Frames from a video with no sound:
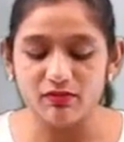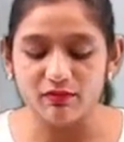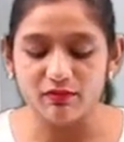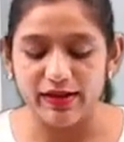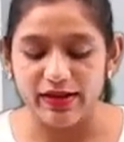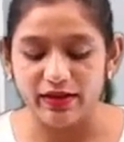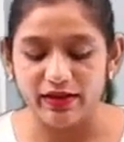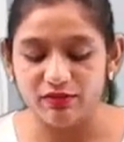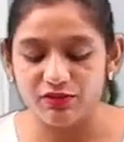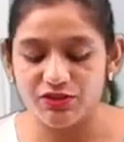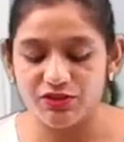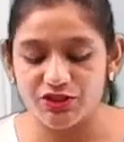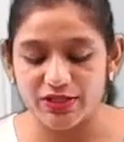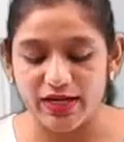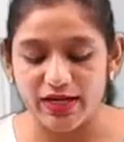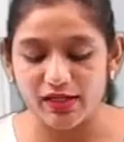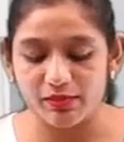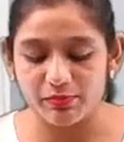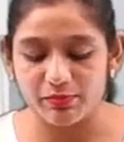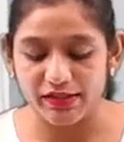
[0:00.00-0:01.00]
wave
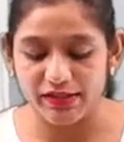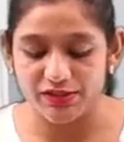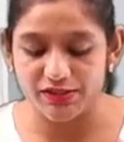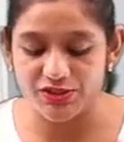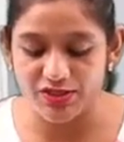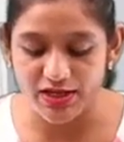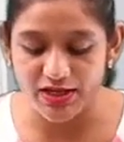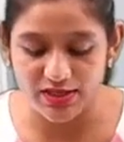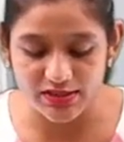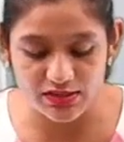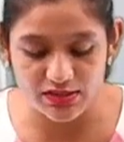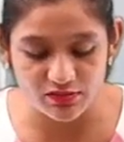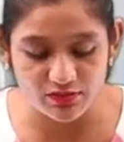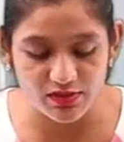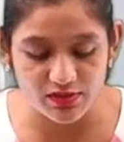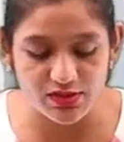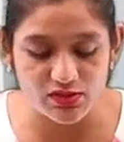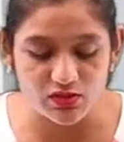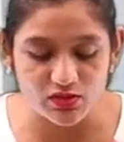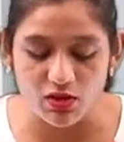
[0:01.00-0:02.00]
shall be
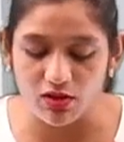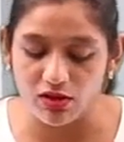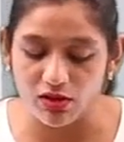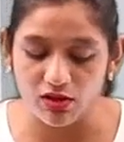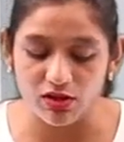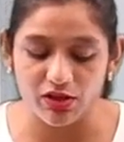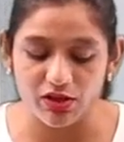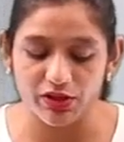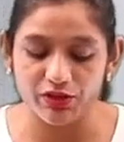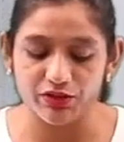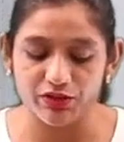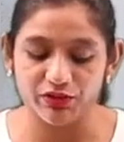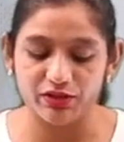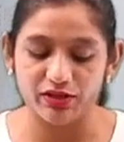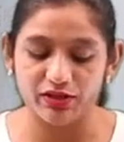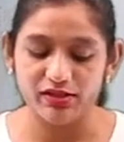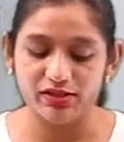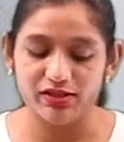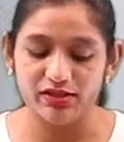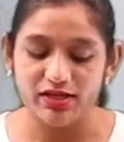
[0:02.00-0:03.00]
transverse or
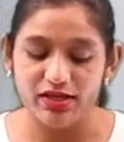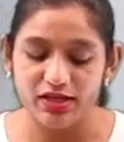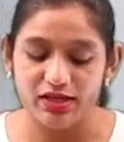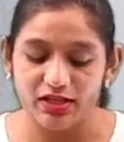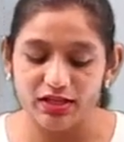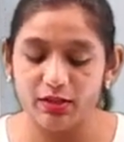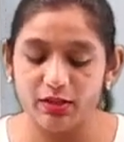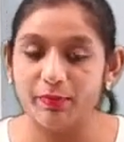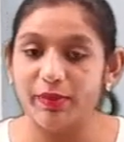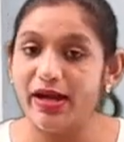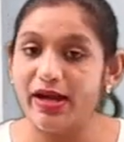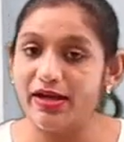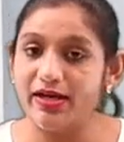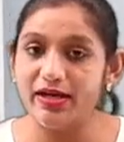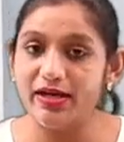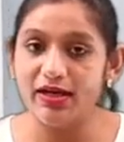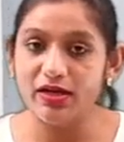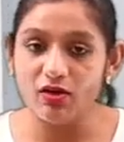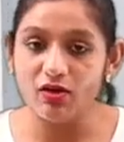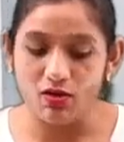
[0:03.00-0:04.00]
longitudinal
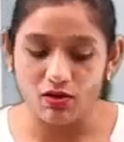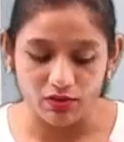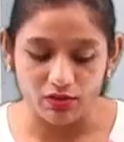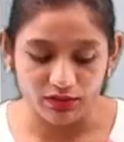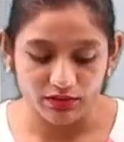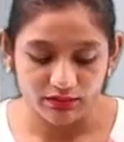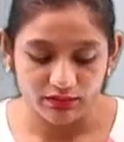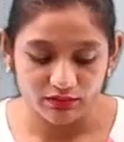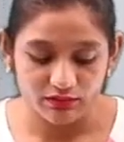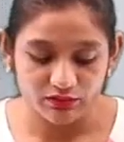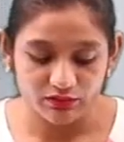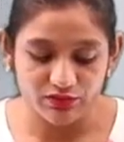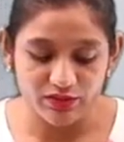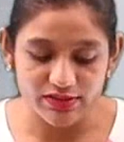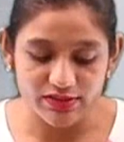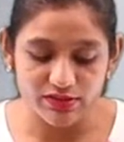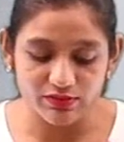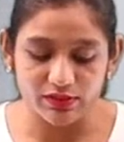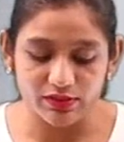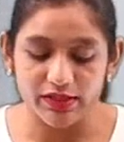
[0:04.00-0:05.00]
depending on
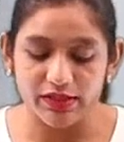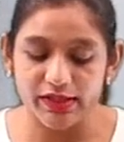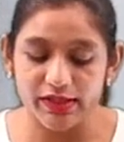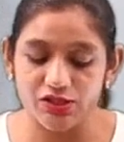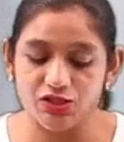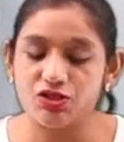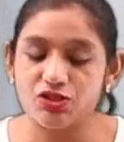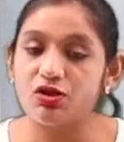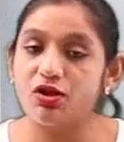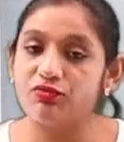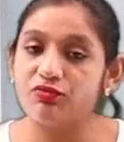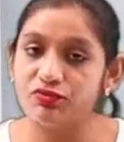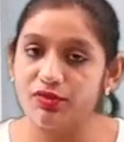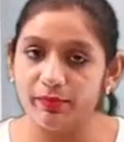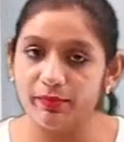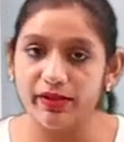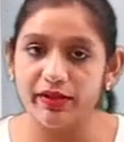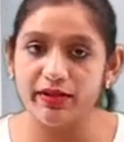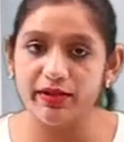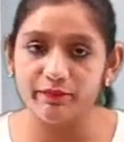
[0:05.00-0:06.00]
first one, nature of the
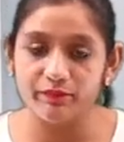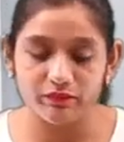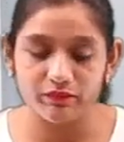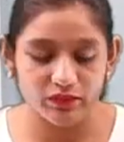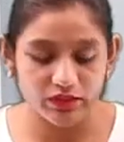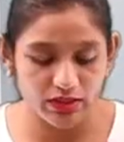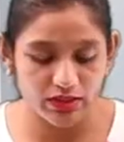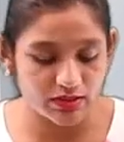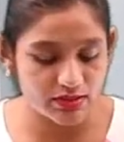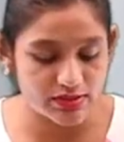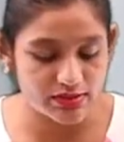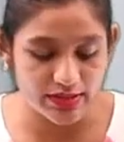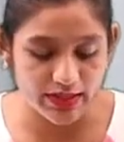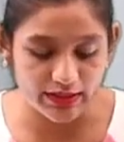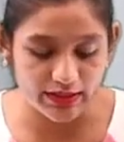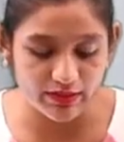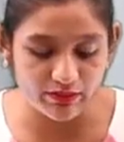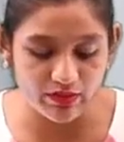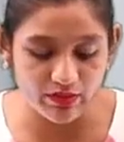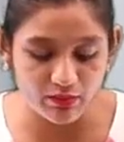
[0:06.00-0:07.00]
medium, and the
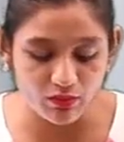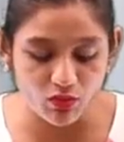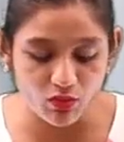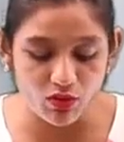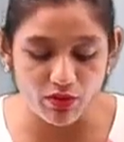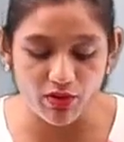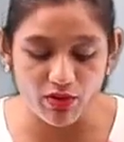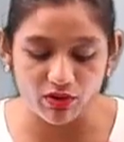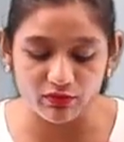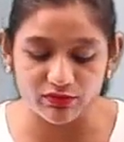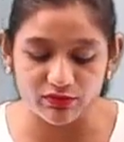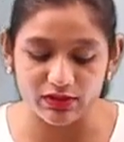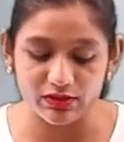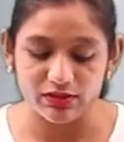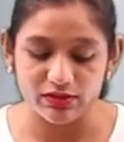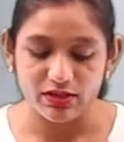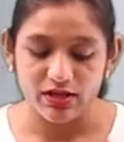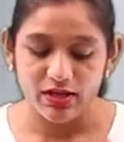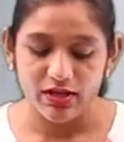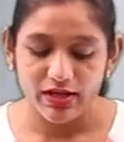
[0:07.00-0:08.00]
second one mode of the
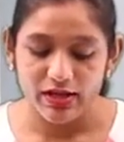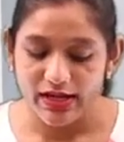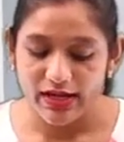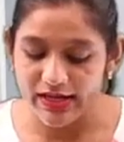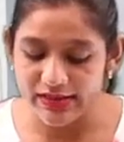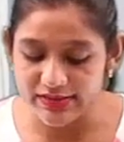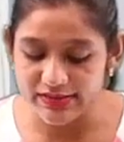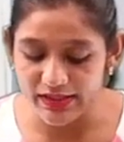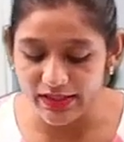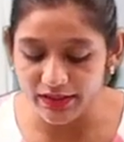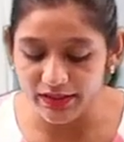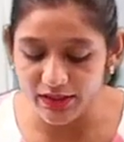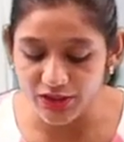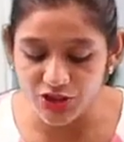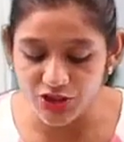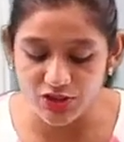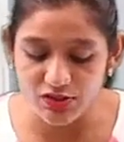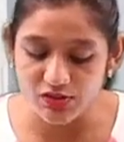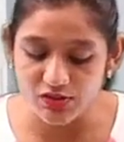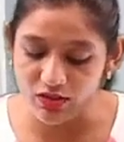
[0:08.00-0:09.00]

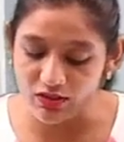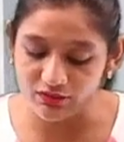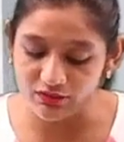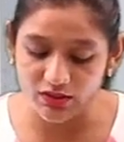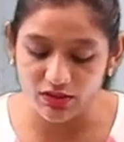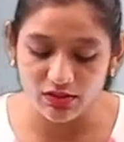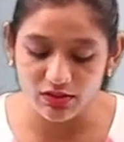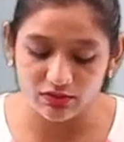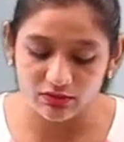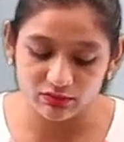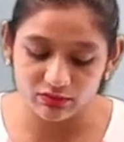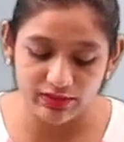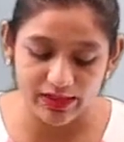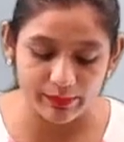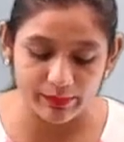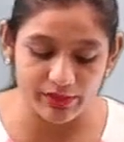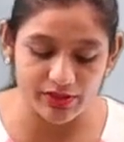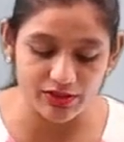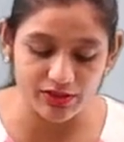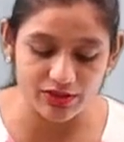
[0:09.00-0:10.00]
excitations of the
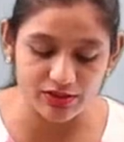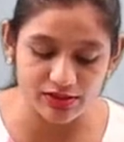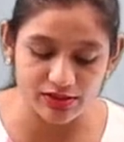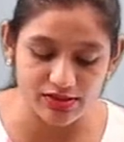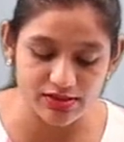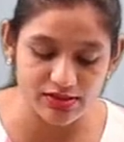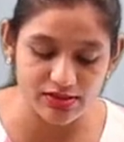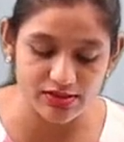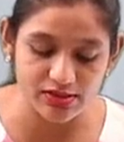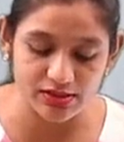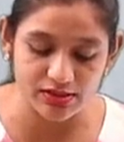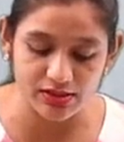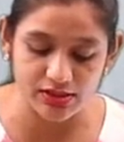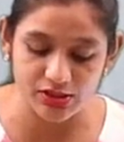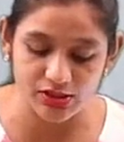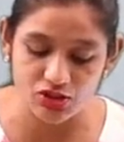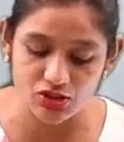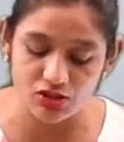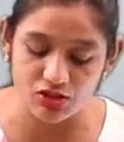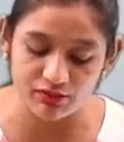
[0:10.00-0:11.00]
vibration. This is the
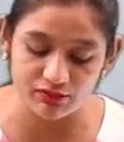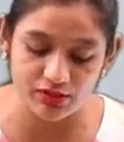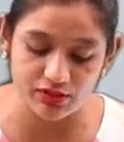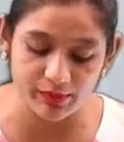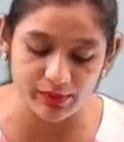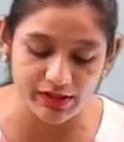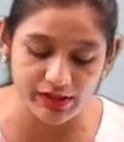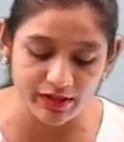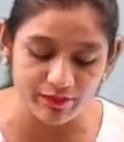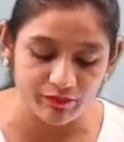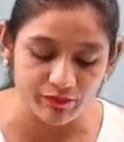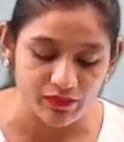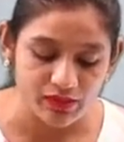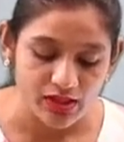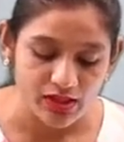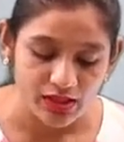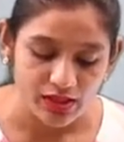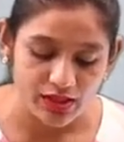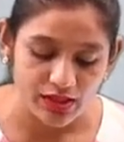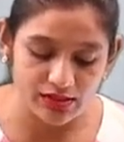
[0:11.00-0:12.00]
nature of the medium
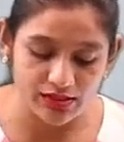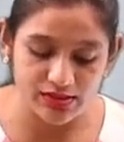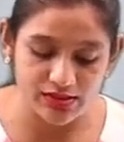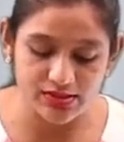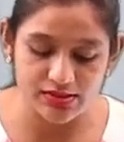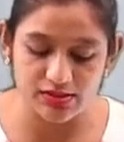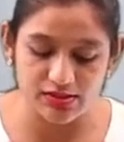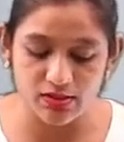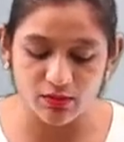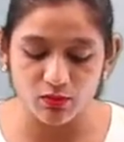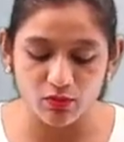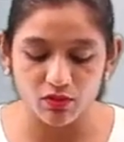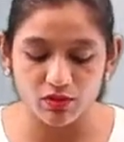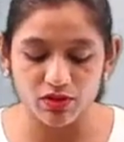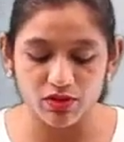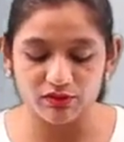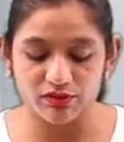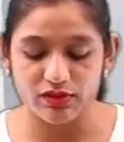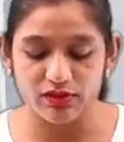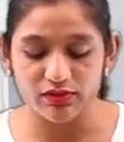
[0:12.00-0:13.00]
and this is the mode
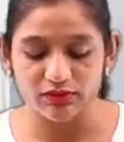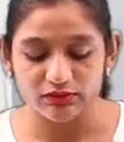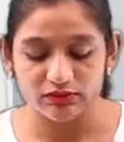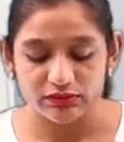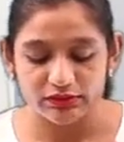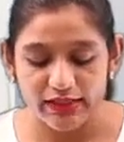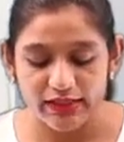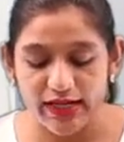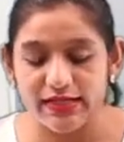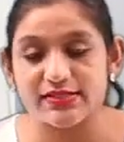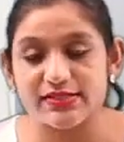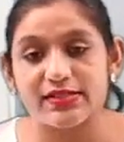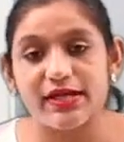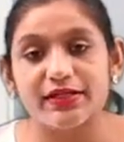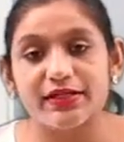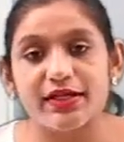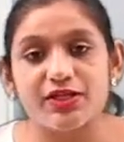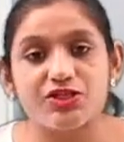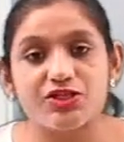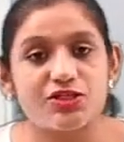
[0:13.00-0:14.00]
of the
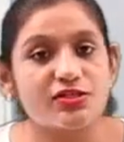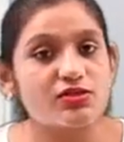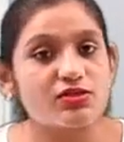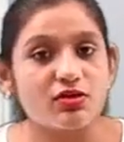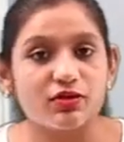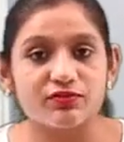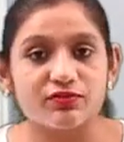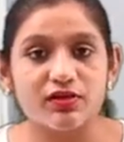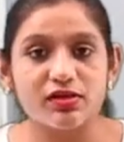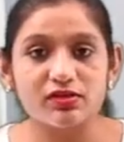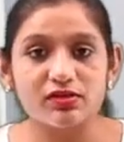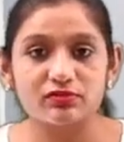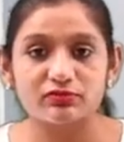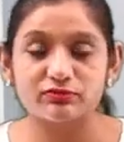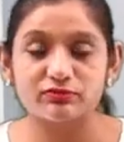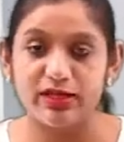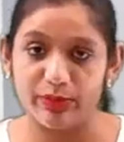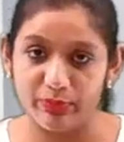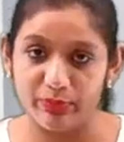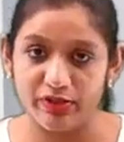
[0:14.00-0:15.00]
excitations of the
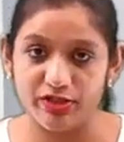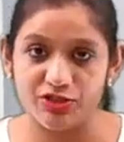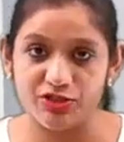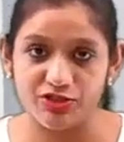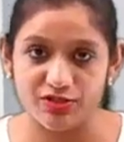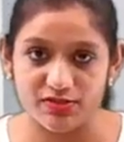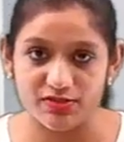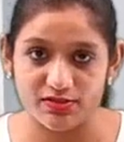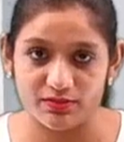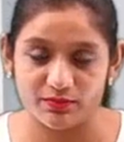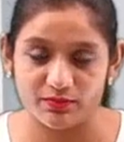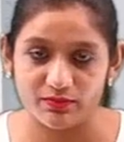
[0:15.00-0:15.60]
vibrations.